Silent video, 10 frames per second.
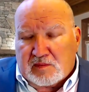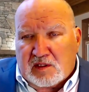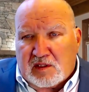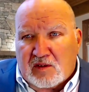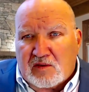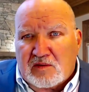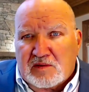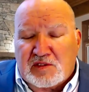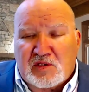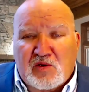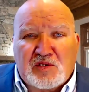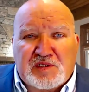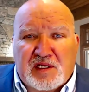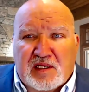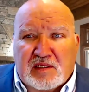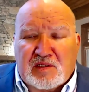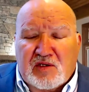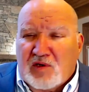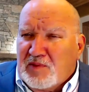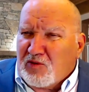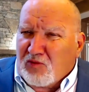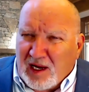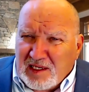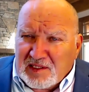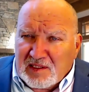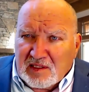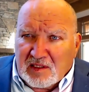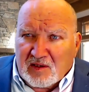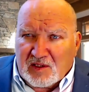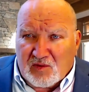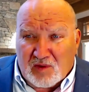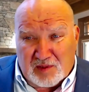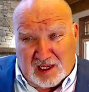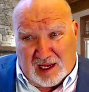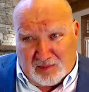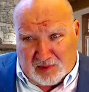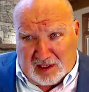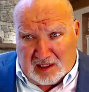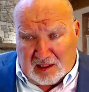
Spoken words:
You know, there's an old saying, do you want to be right or do you want to be happy?